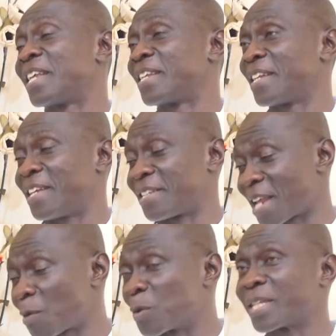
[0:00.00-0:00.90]
And
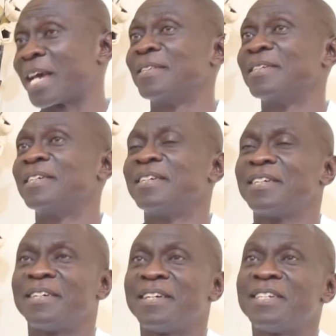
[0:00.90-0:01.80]
Takotel
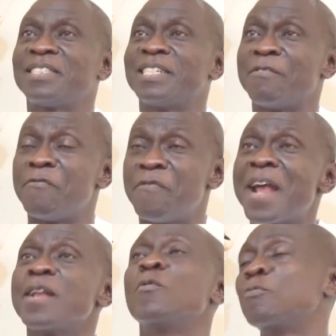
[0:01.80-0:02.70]
is in a
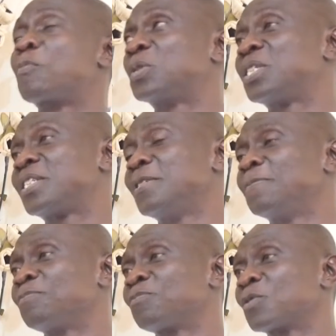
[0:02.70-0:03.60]
very good position
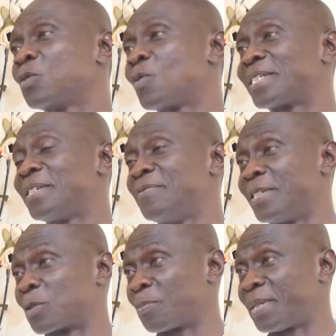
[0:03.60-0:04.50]
to achieve
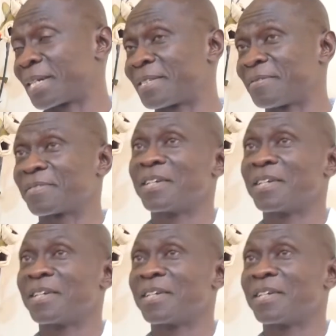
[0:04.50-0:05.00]
this objective.